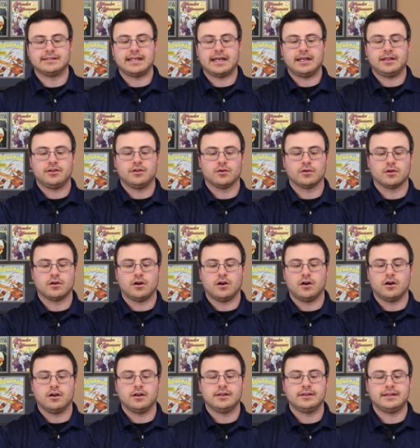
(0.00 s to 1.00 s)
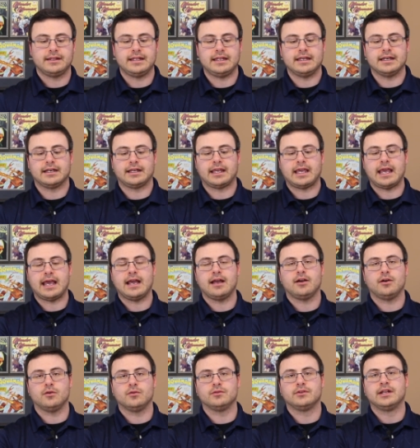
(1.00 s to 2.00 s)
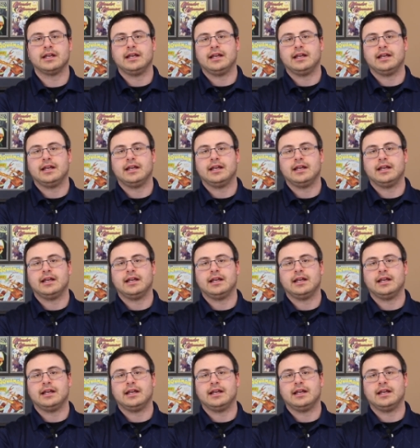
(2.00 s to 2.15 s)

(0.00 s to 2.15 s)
that you're on the account,